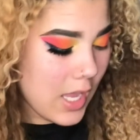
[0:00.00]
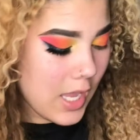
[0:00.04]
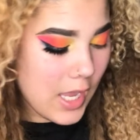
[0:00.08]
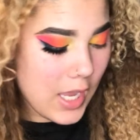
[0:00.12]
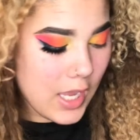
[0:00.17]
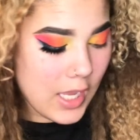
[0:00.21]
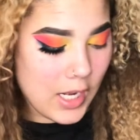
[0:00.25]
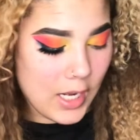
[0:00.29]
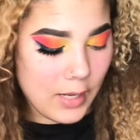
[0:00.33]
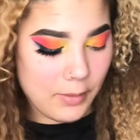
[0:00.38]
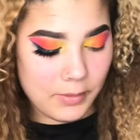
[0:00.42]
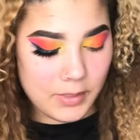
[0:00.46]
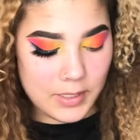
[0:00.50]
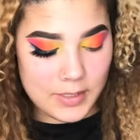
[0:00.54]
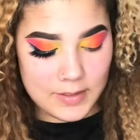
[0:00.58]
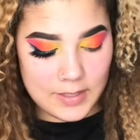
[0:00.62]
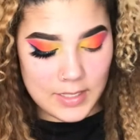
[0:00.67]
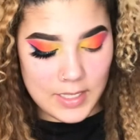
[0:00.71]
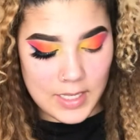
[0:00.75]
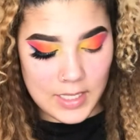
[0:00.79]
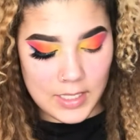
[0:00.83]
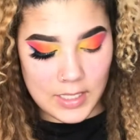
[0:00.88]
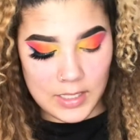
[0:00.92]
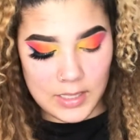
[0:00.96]
and I'm going to
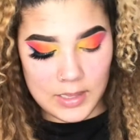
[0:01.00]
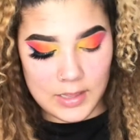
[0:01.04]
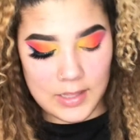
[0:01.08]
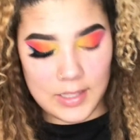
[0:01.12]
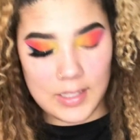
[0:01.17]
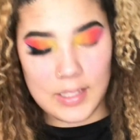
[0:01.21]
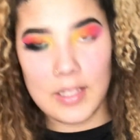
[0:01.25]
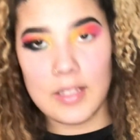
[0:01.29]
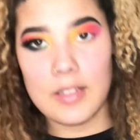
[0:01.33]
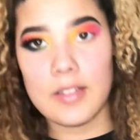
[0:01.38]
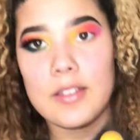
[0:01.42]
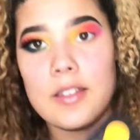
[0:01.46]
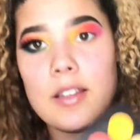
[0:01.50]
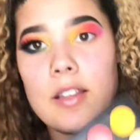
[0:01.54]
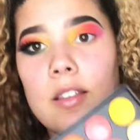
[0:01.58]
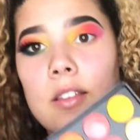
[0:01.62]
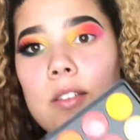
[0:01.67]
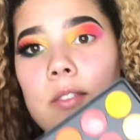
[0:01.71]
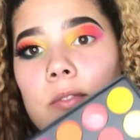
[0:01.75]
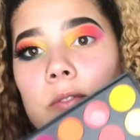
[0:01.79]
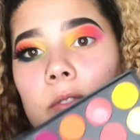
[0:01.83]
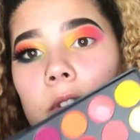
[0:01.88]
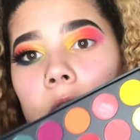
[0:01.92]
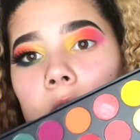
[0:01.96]
take this
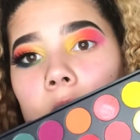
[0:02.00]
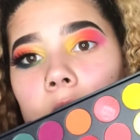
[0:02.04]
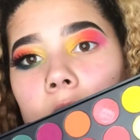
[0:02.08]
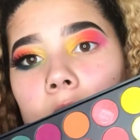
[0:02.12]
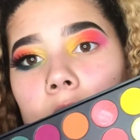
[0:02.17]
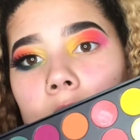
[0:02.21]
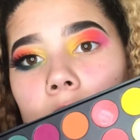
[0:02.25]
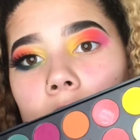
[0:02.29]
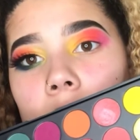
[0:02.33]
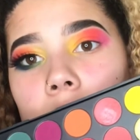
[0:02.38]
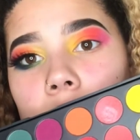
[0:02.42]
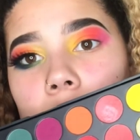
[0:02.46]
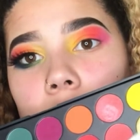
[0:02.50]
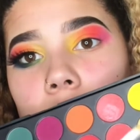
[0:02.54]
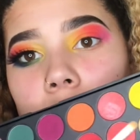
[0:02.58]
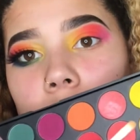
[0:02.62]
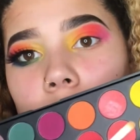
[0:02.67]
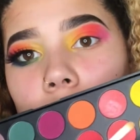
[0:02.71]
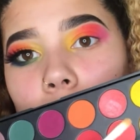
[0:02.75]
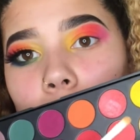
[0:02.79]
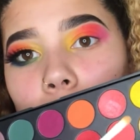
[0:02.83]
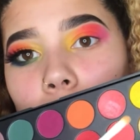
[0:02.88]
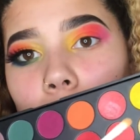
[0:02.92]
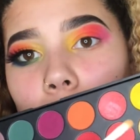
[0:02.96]
very
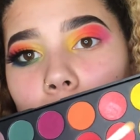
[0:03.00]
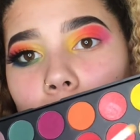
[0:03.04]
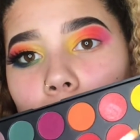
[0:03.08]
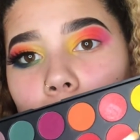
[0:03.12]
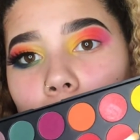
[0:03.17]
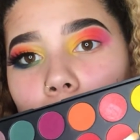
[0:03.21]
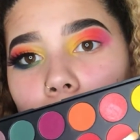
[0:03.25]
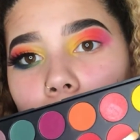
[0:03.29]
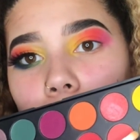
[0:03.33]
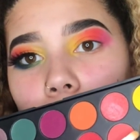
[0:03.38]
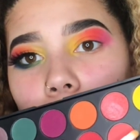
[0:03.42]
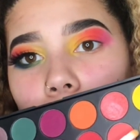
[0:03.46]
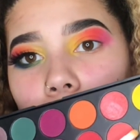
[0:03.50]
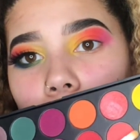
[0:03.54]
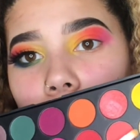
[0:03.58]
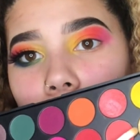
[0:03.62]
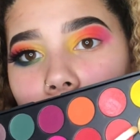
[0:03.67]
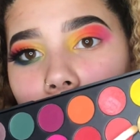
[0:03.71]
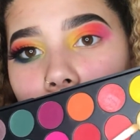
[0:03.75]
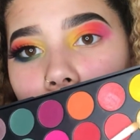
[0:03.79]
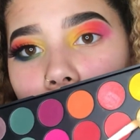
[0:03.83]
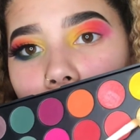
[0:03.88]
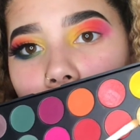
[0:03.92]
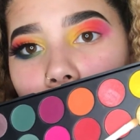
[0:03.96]
shimmery
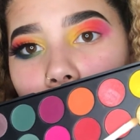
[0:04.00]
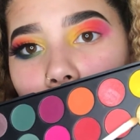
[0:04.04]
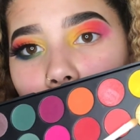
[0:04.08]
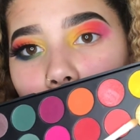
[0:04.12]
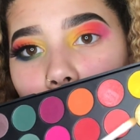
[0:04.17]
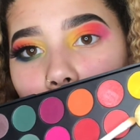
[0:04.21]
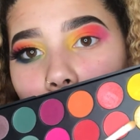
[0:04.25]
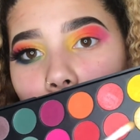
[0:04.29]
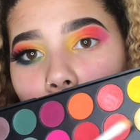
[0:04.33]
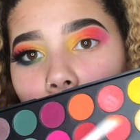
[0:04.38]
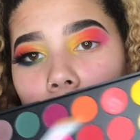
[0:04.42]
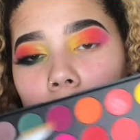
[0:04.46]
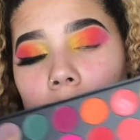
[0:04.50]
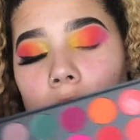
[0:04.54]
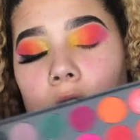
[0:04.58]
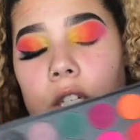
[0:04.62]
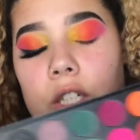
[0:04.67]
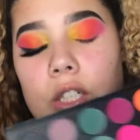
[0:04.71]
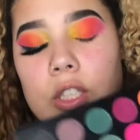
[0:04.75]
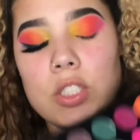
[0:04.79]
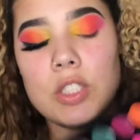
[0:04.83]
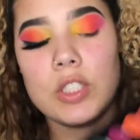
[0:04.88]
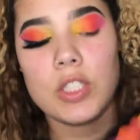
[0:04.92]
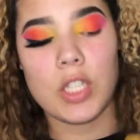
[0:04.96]
yellow
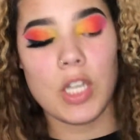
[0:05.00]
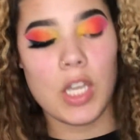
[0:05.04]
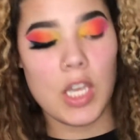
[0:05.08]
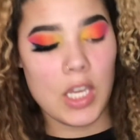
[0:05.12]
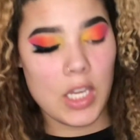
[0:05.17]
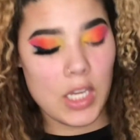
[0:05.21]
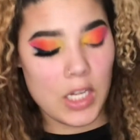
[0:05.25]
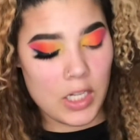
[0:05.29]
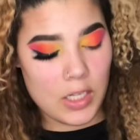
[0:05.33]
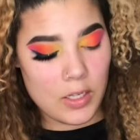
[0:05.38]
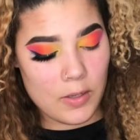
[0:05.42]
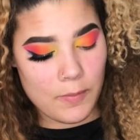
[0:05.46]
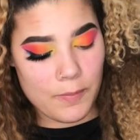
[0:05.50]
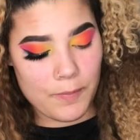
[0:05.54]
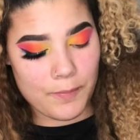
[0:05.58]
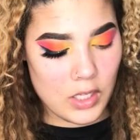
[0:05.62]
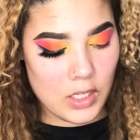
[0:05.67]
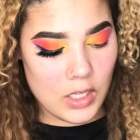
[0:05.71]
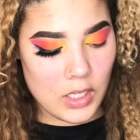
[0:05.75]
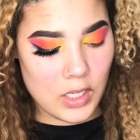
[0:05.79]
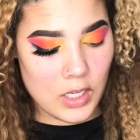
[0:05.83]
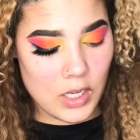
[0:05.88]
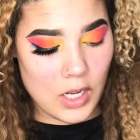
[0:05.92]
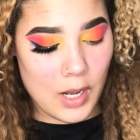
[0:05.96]
shade,
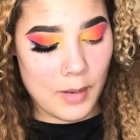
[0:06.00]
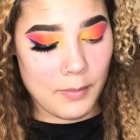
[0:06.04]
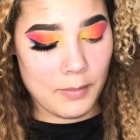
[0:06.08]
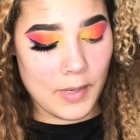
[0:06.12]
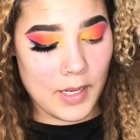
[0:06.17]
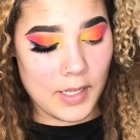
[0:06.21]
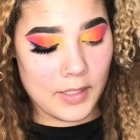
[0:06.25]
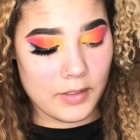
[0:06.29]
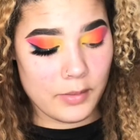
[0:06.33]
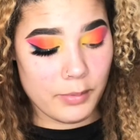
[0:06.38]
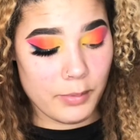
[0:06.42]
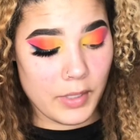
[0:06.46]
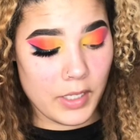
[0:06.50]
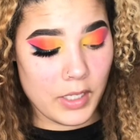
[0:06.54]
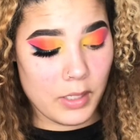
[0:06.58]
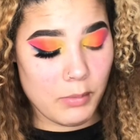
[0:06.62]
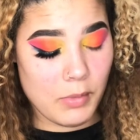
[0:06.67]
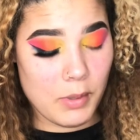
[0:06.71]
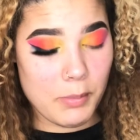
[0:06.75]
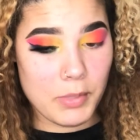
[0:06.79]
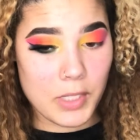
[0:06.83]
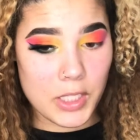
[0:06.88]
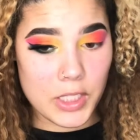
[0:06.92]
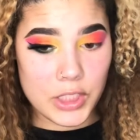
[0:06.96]
and I'm not spraying
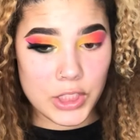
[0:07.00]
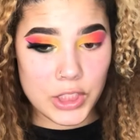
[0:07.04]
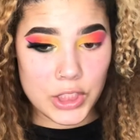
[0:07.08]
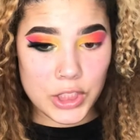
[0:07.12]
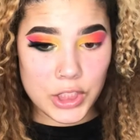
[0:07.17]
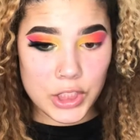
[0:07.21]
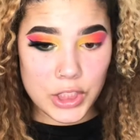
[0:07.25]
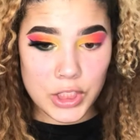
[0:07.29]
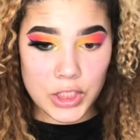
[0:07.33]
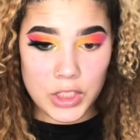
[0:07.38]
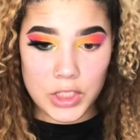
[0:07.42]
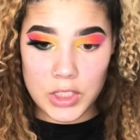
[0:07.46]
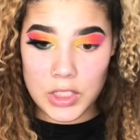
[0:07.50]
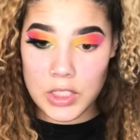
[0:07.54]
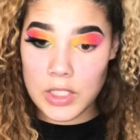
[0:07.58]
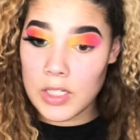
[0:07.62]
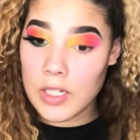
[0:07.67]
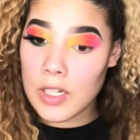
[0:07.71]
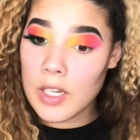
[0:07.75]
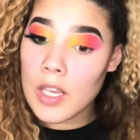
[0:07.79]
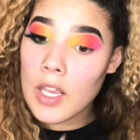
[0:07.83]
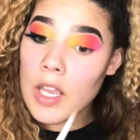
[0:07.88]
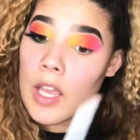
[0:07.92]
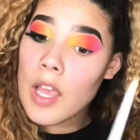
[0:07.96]
my brush,
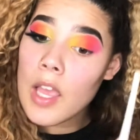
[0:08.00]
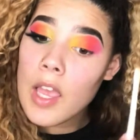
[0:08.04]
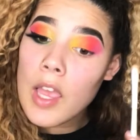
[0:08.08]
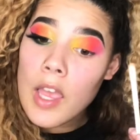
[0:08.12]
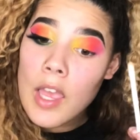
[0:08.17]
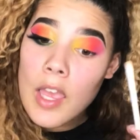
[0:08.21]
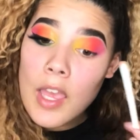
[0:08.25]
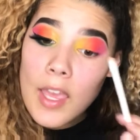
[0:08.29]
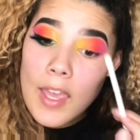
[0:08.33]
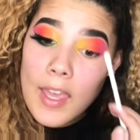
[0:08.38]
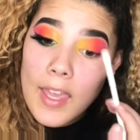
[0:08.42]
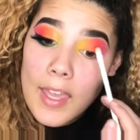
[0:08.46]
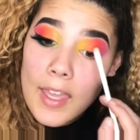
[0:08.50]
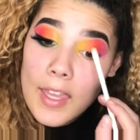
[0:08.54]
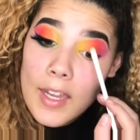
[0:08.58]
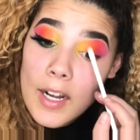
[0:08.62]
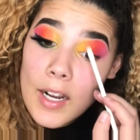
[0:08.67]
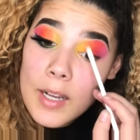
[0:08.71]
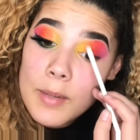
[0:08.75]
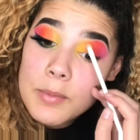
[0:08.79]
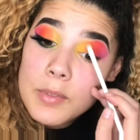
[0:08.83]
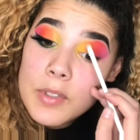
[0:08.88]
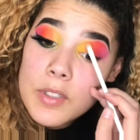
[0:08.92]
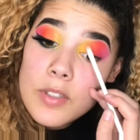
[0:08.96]
and
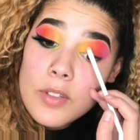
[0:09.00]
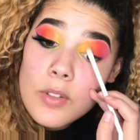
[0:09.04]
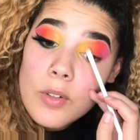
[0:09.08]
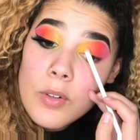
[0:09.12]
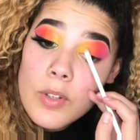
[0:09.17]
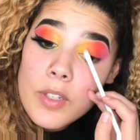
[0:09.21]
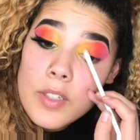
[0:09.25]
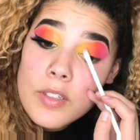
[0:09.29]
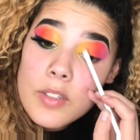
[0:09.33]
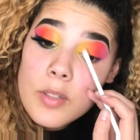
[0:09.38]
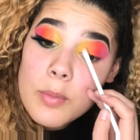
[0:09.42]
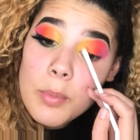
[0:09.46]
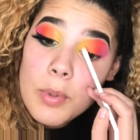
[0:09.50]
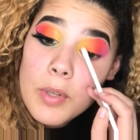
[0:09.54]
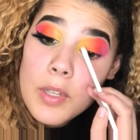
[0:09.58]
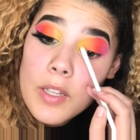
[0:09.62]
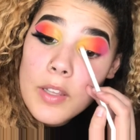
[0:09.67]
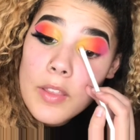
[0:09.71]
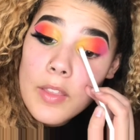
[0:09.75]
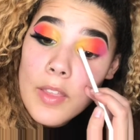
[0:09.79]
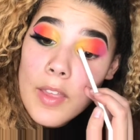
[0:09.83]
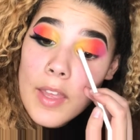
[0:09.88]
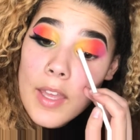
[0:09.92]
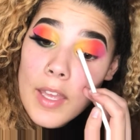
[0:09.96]
I'm just going to
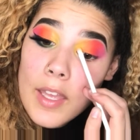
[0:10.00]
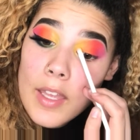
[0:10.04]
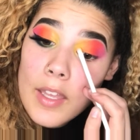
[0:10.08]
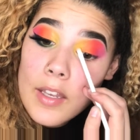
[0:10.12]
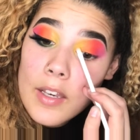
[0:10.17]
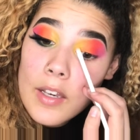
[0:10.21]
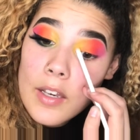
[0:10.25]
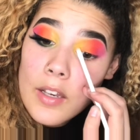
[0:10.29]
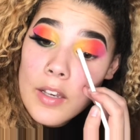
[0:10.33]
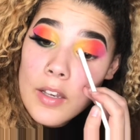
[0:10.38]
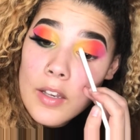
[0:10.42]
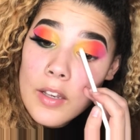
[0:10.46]
put that